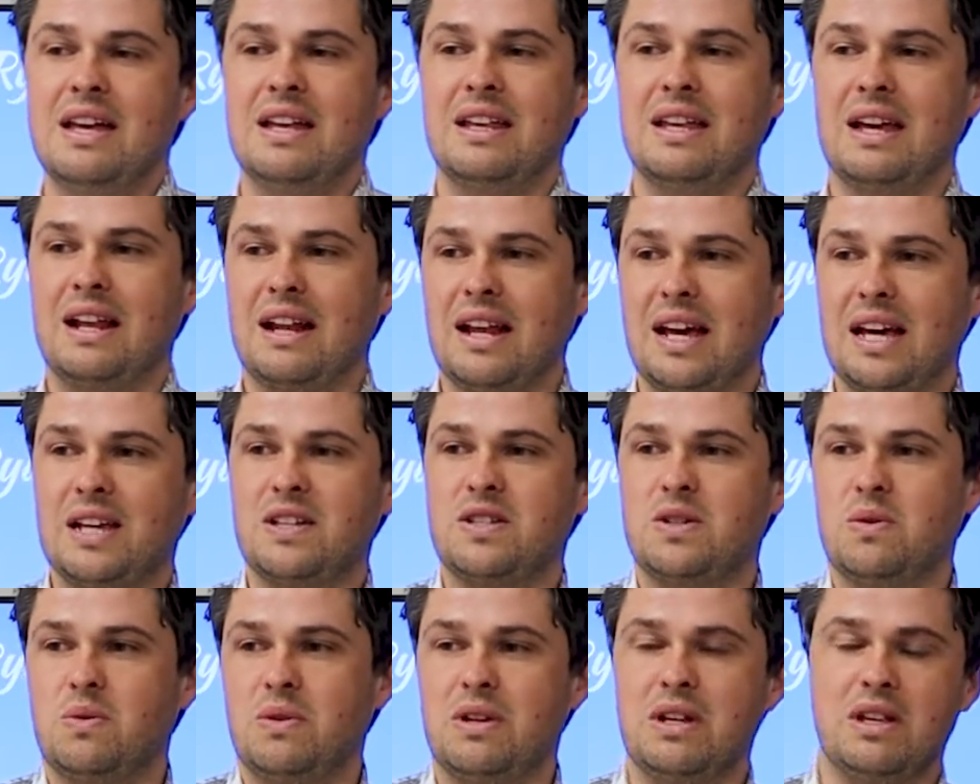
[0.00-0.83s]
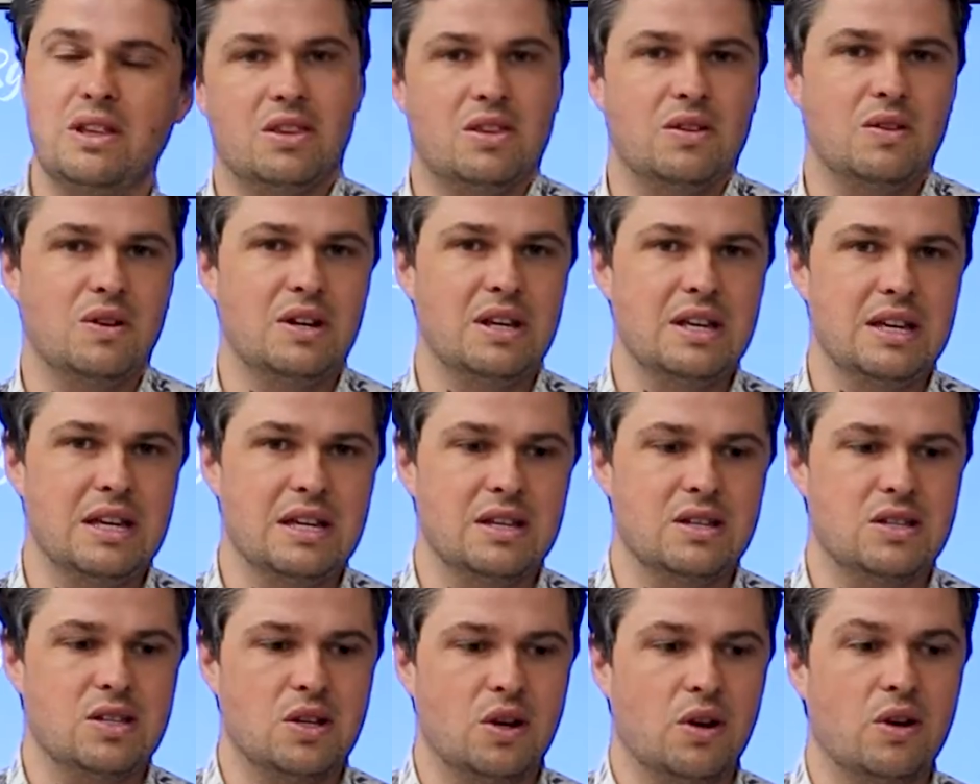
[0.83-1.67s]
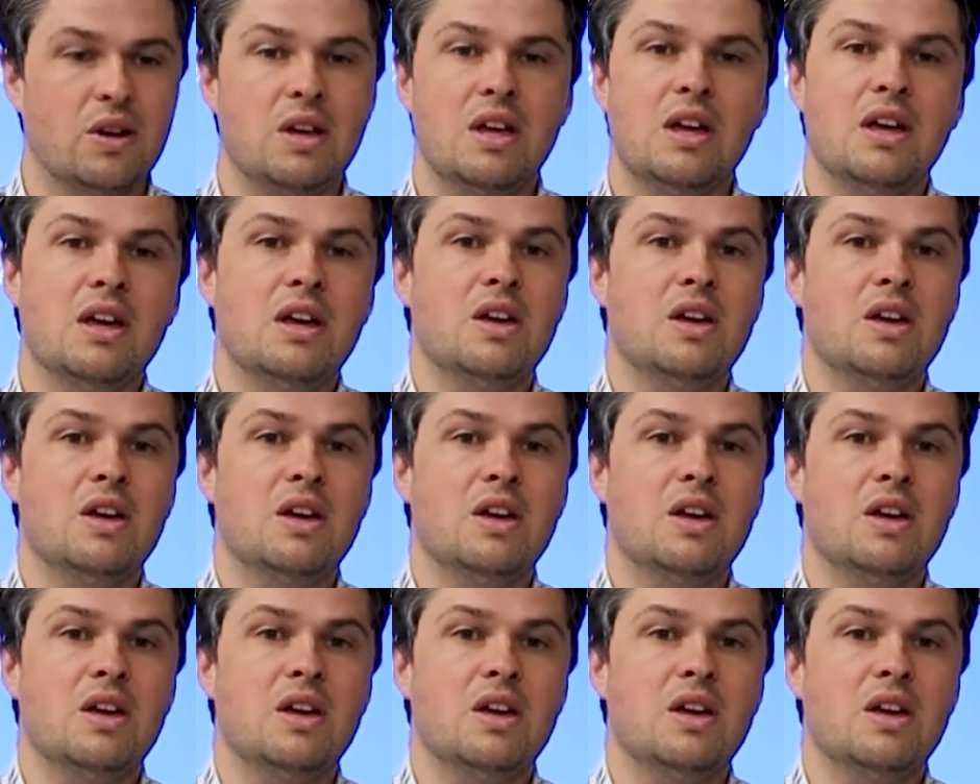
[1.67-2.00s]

That lasts 20 to 30 years. So